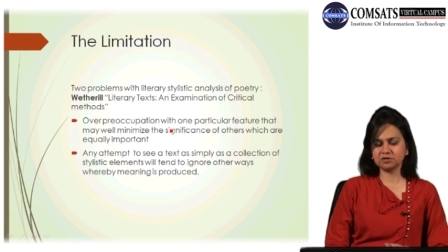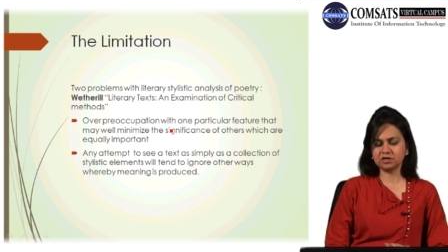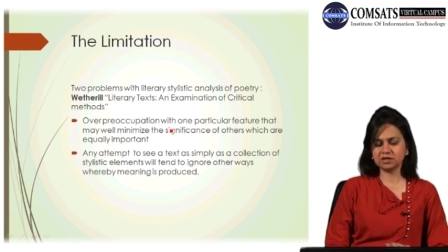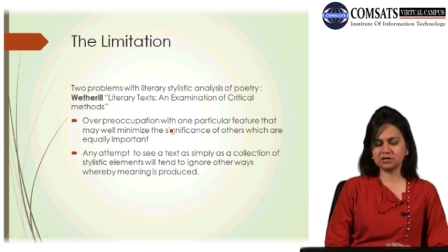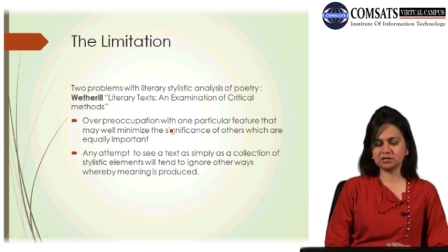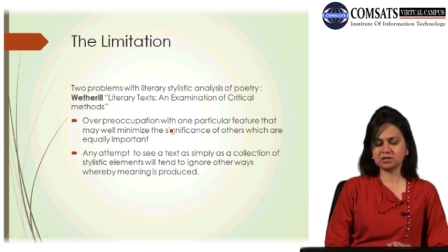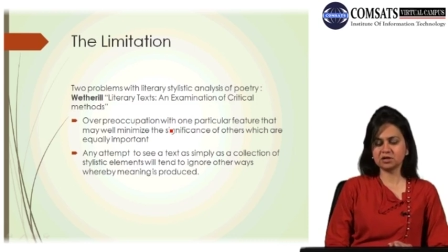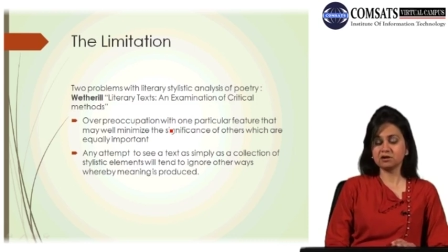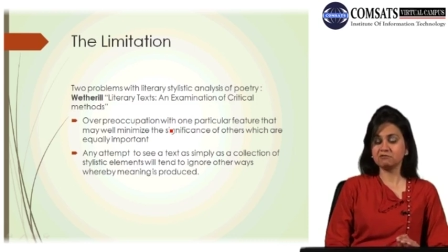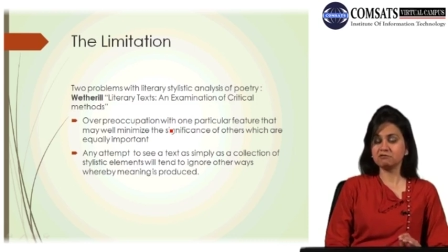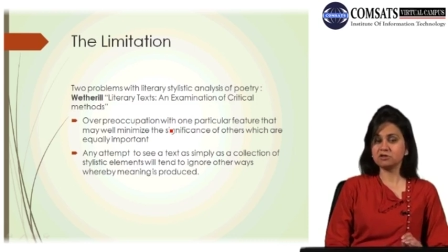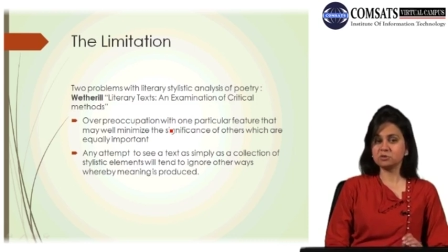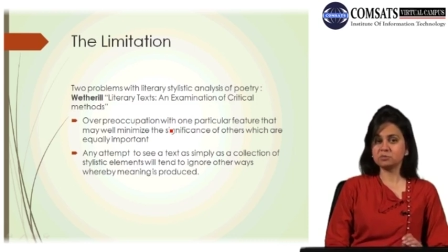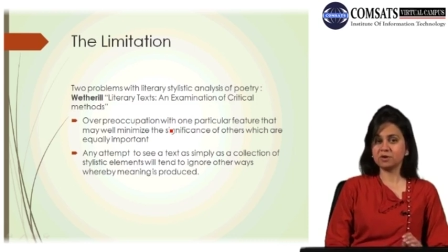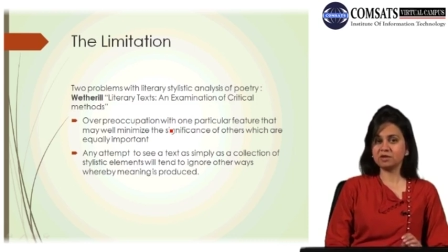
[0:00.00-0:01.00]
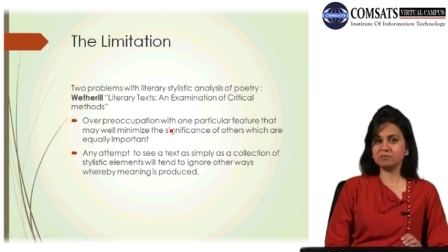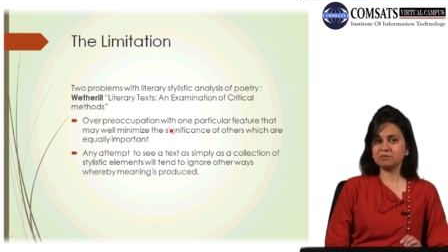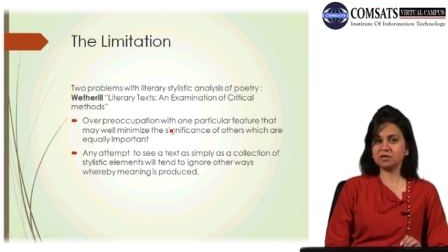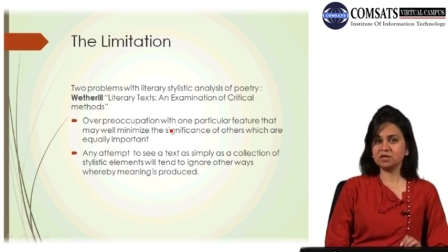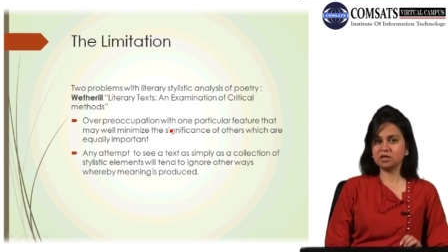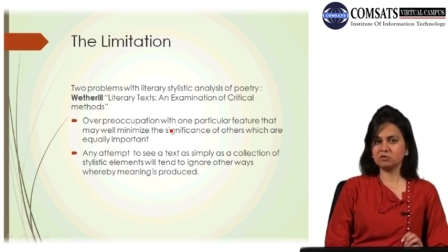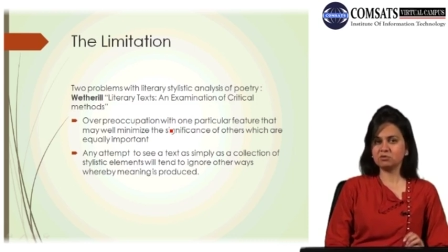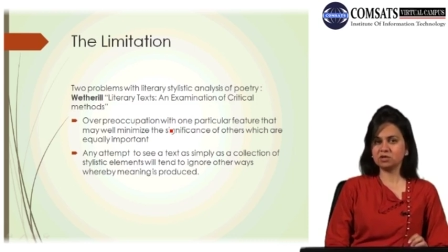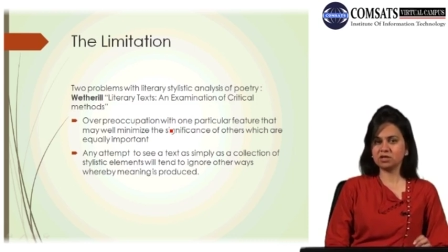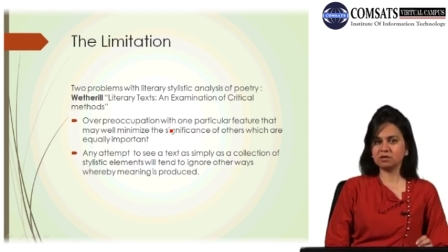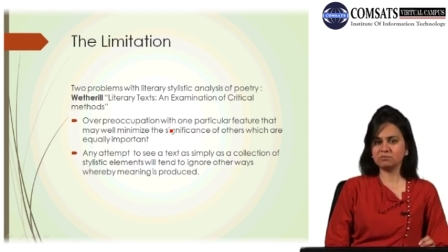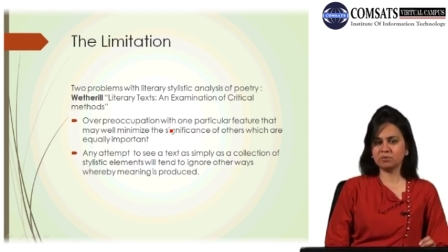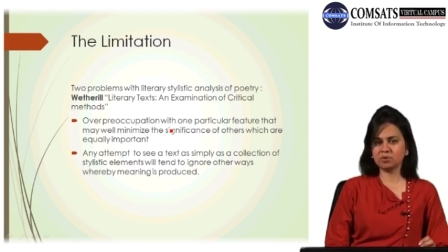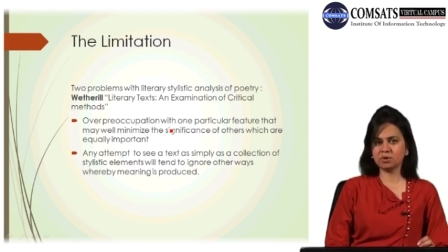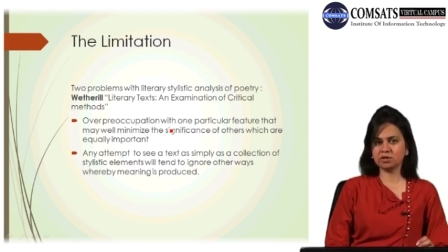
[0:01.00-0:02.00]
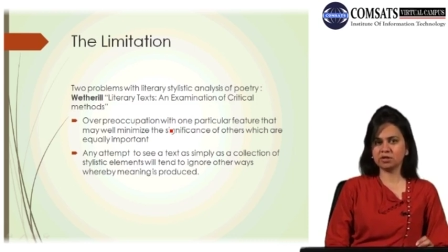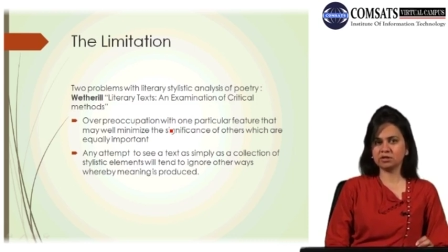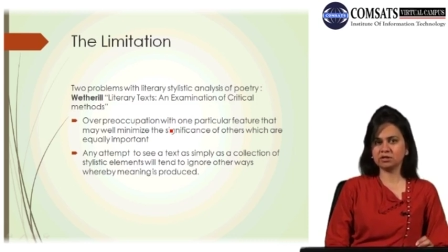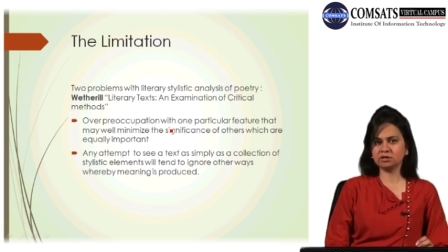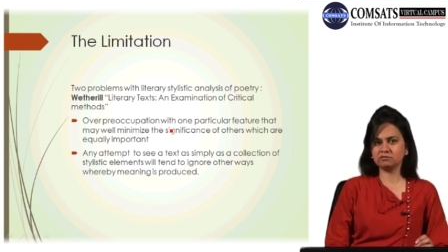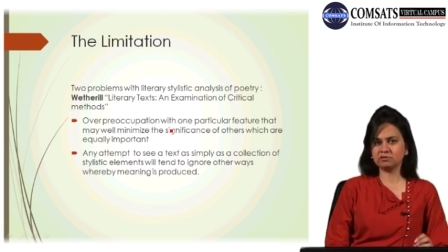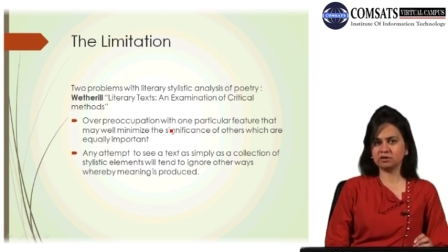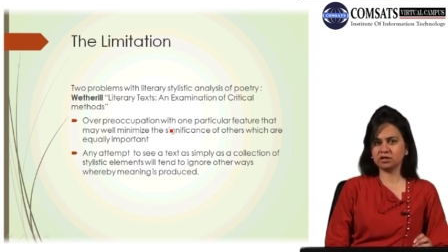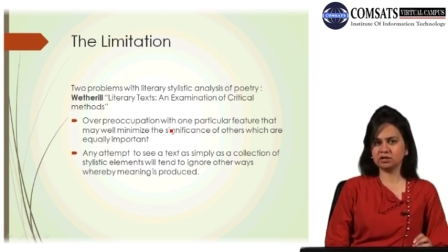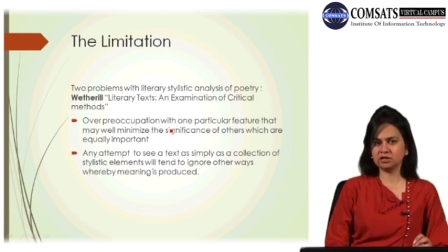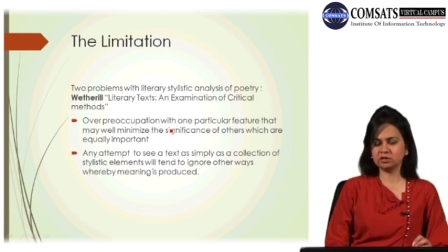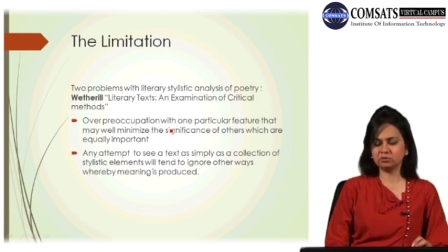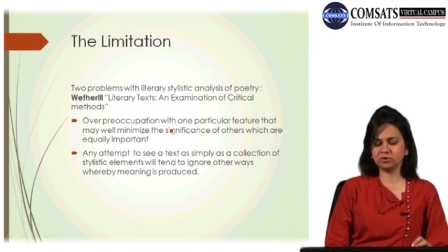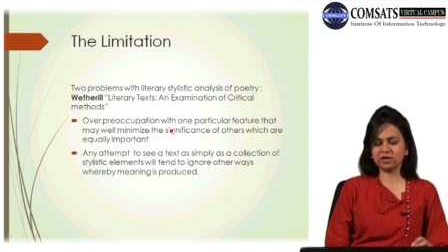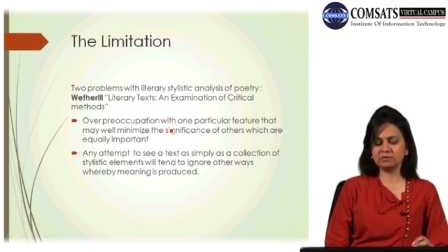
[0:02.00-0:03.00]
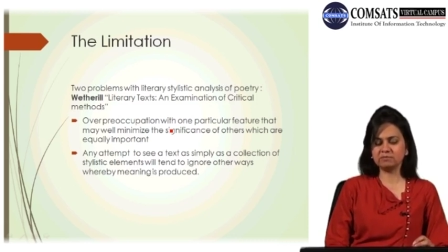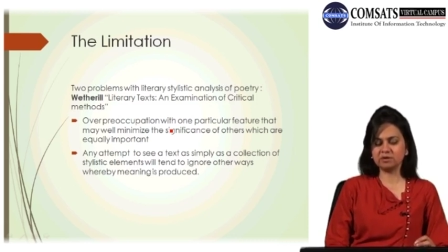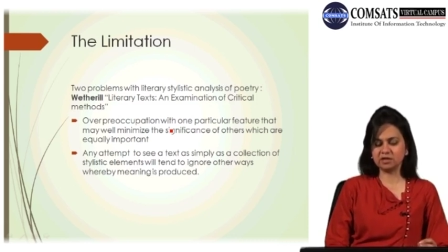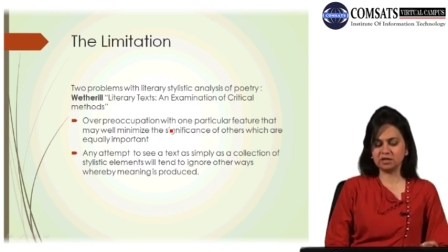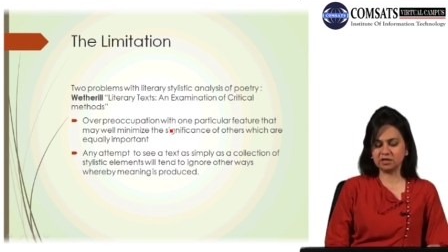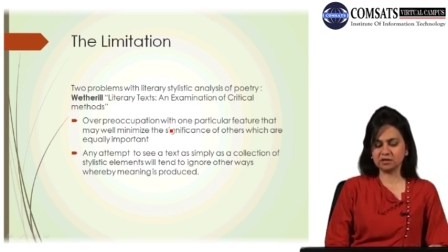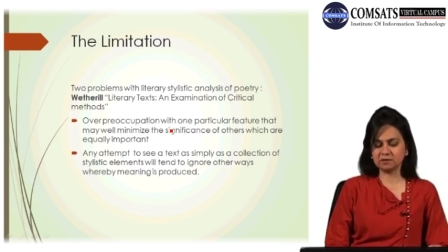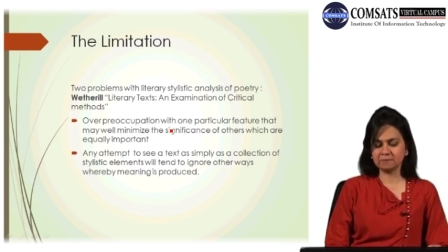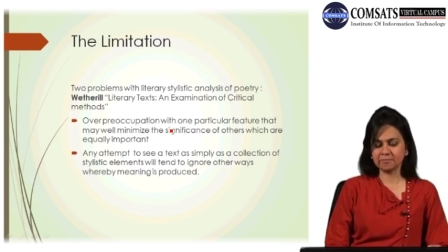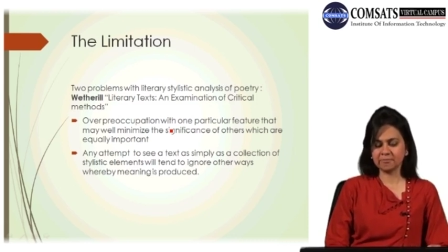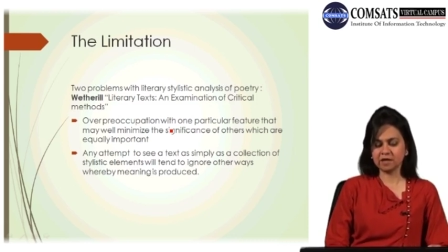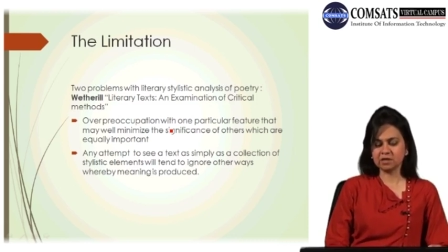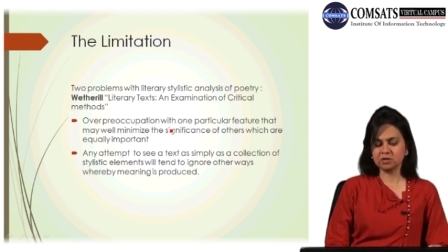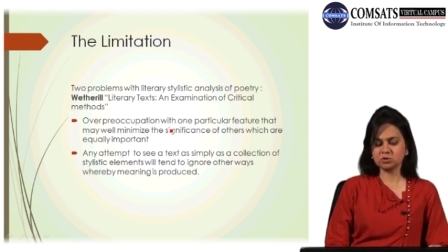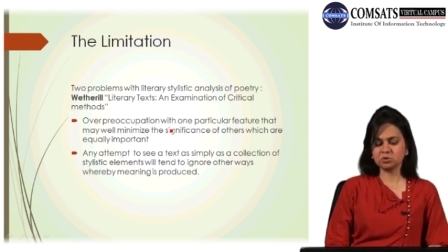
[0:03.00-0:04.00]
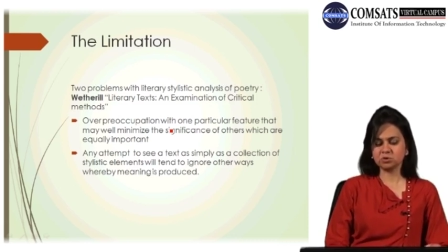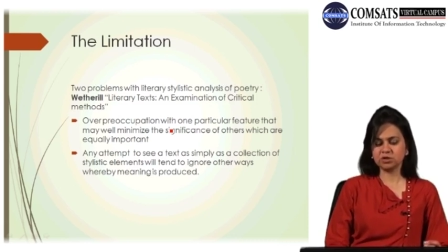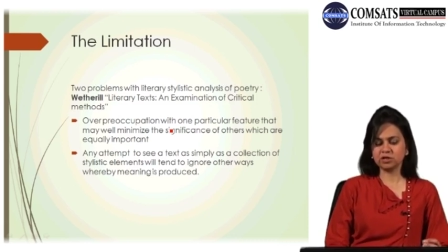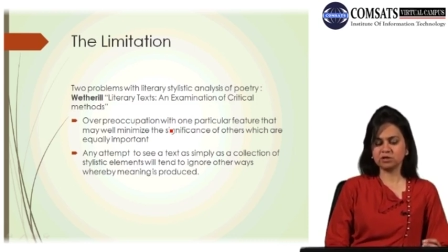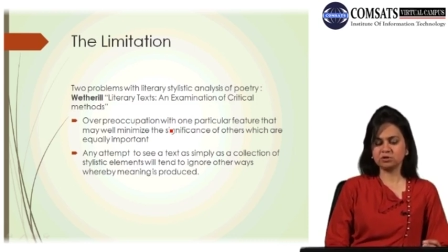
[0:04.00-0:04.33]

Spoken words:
of the text which might be equally important in conveying meaning. So